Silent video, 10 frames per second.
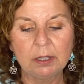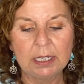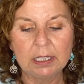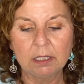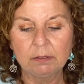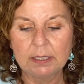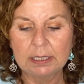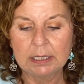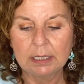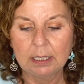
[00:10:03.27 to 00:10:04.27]
think of
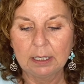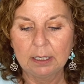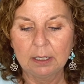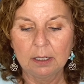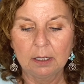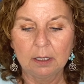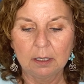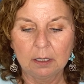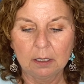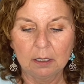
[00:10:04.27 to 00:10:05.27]
it.
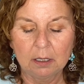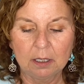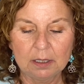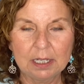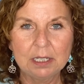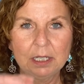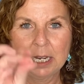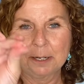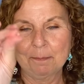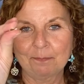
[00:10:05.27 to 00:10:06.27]
It's kind of
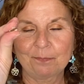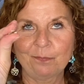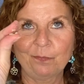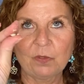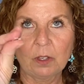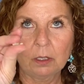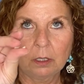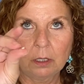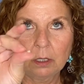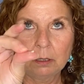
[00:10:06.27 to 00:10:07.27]
like
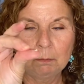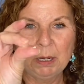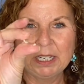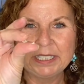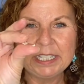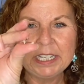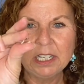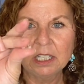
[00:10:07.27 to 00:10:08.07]
putty,